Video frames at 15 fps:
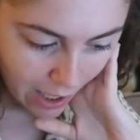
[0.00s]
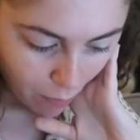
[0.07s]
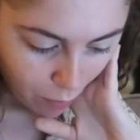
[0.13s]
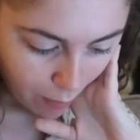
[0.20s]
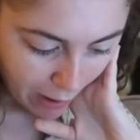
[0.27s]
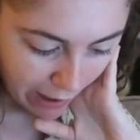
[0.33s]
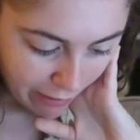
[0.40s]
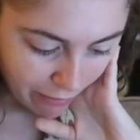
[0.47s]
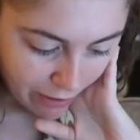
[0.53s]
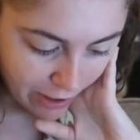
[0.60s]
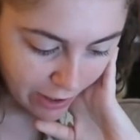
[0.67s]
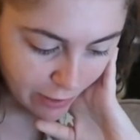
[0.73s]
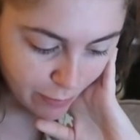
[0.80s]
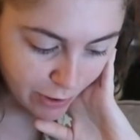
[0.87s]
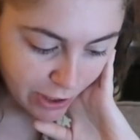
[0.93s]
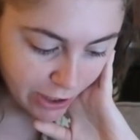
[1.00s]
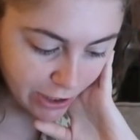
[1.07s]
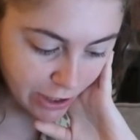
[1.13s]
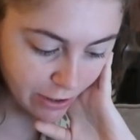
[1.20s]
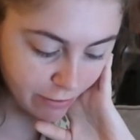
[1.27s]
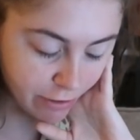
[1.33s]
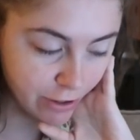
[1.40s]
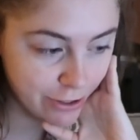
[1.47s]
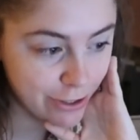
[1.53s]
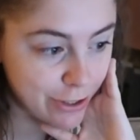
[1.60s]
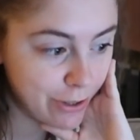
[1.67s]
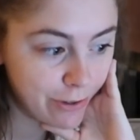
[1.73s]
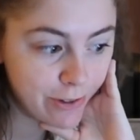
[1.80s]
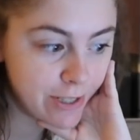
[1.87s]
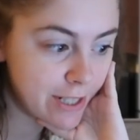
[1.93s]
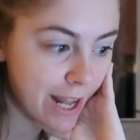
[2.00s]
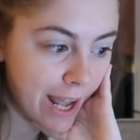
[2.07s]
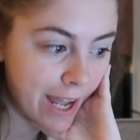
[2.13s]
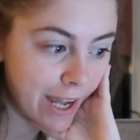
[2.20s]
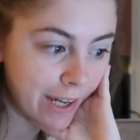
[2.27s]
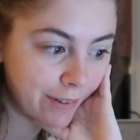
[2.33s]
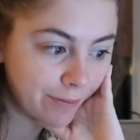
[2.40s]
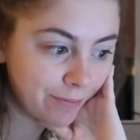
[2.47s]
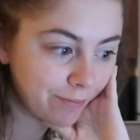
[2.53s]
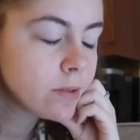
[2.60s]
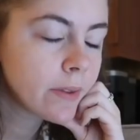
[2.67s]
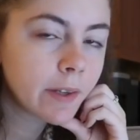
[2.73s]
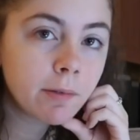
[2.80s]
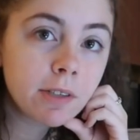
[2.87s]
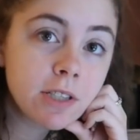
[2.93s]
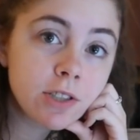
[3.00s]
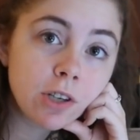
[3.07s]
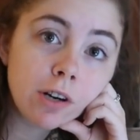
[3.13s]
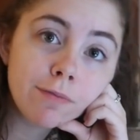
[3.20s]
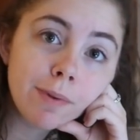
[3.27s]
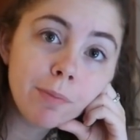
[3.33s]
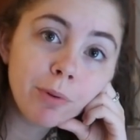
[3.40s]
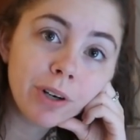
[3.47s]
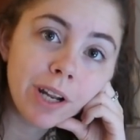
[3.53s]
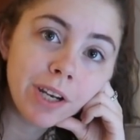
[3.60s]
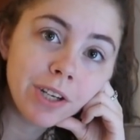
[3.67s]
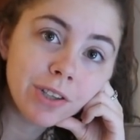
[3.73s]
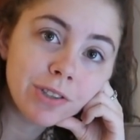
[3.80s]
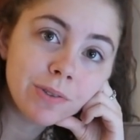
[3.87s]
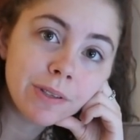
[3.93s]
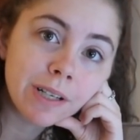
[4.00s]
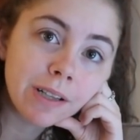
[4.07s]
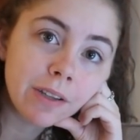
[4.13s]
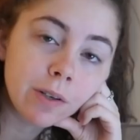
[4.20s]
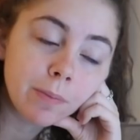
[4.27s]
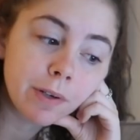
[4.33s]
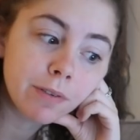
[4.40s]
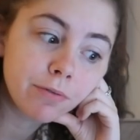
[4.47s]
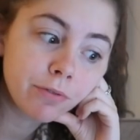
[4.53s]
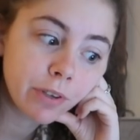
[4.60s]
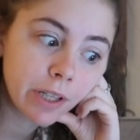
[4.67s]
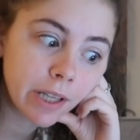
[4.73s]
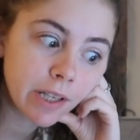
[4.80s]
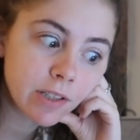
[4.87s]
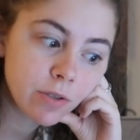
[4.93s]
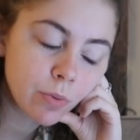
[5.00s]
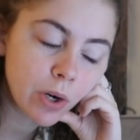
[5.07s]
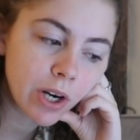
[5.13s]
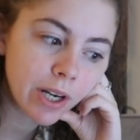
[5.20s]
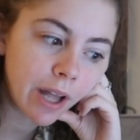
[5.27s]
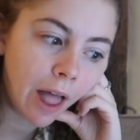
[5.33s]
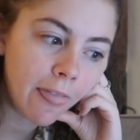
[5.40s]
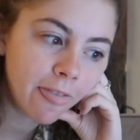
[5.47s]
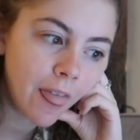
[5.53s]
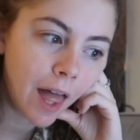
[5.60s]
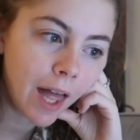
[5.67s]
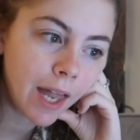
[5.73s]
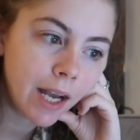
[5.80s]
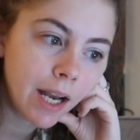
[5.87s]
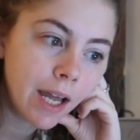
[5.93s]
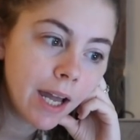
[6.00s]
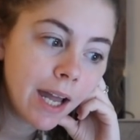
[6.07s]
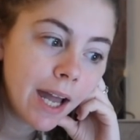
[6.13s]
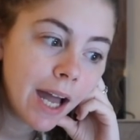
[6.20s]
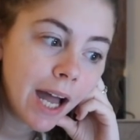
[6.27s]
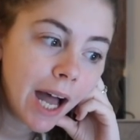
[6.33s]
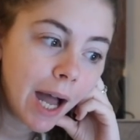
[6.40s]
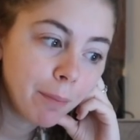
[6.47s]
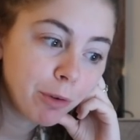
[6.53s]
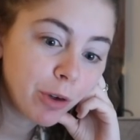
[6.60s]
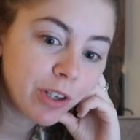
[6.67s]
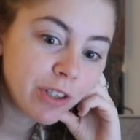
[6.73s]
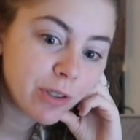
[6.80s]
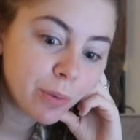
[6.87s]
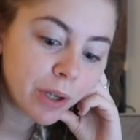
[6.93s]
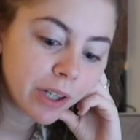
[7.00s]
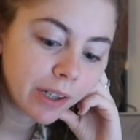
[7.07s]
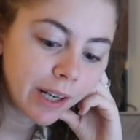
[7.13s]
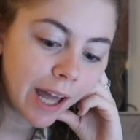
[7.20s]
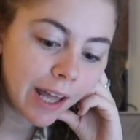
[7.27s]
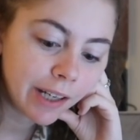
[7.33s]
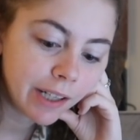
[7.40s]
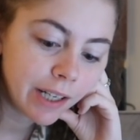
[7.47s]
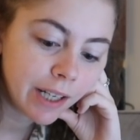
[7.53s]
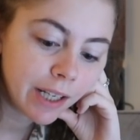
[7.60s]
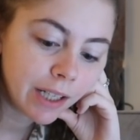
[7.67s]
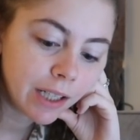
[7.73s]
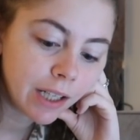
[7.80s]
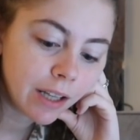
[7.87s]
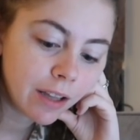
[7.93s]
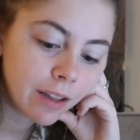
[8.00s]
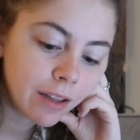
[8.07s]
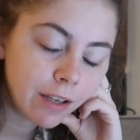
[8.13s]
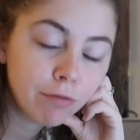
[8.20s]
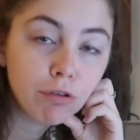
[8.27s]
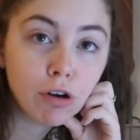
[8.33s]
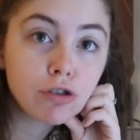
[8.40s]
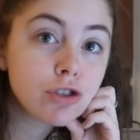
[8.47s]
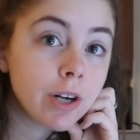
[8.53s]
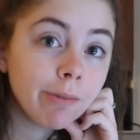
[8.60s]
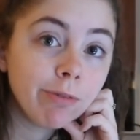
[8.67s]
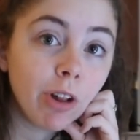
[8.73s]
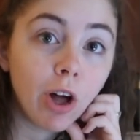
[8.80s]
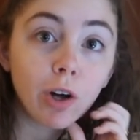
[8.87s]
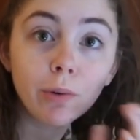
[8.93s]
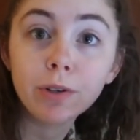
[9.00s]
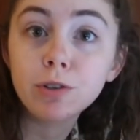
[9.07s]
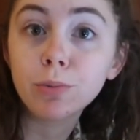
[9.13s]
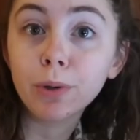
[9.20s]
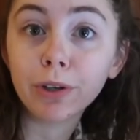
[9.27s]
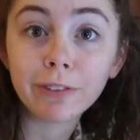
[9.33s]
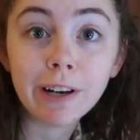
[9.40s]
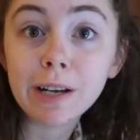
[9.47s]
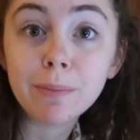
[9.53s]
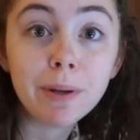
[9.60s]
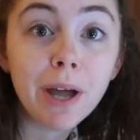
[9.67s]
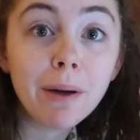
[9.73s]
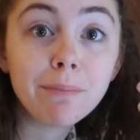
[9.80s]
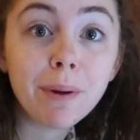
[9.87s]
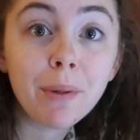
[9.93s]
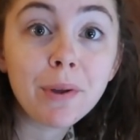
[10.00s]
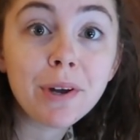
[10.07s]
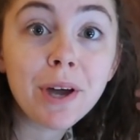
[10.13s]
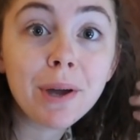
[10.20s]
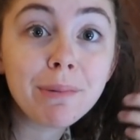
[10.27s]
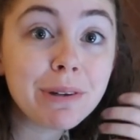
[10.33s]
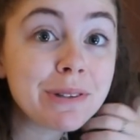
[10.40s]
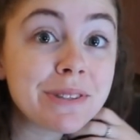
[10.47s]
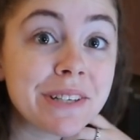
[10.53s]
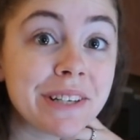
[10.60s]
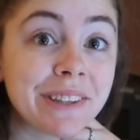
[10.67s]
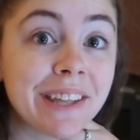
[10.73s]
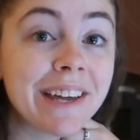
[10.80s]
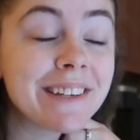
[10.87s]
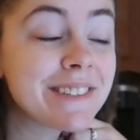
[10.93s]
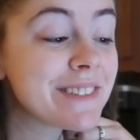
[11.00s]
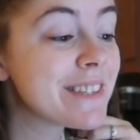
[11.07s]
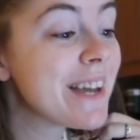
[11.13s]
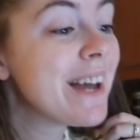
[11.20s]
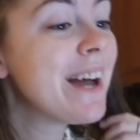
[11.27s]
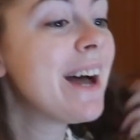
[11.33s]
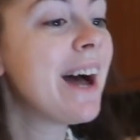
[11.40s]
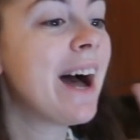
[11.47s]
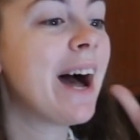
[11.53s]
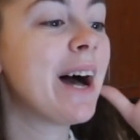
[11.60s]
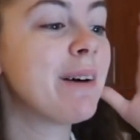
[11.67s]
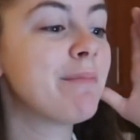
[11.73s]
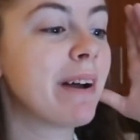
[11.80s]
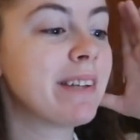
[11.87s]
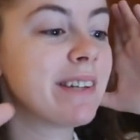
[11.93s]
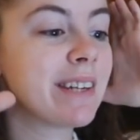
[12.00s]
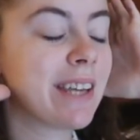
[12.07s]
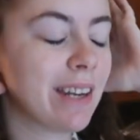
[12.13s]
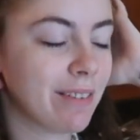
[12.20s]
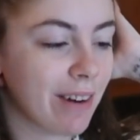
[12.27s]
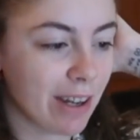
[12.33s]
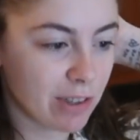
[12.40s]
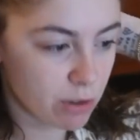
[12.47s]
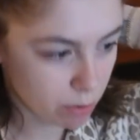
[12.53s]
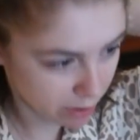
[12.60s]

and now we're back for a nice productive Tuesday. So then I'm gonna start off my morning here doing a little bit of freelance work, and then I'm going to work on editing the road trip vlog, which will already be up by the time you're seeing this. Um, I didn't get around